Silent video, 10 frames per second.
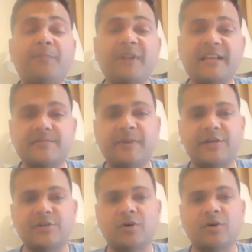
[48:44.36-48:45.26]
please
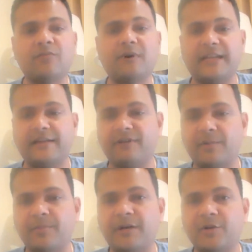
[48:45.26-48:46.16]
make sure whatever
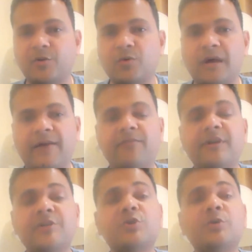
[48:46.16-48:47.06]
update you do
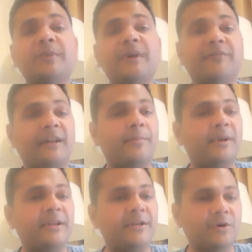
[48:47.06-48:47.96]
have, it should be
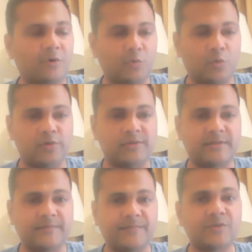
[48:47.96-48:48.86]
available in your
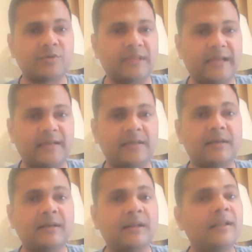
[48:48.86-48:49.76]
tools, so that
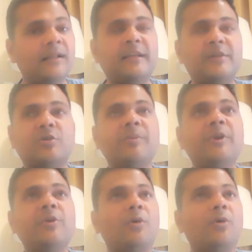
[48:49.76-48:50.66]
there should
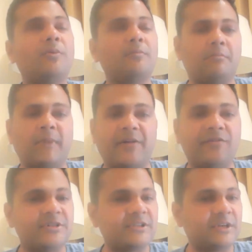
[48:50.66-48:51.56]
be no my
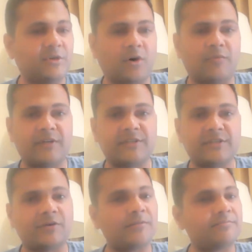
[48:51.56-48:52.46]
version, your
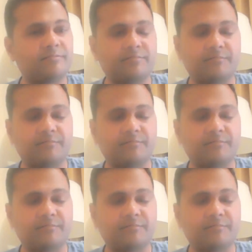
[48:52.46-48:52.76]
version, or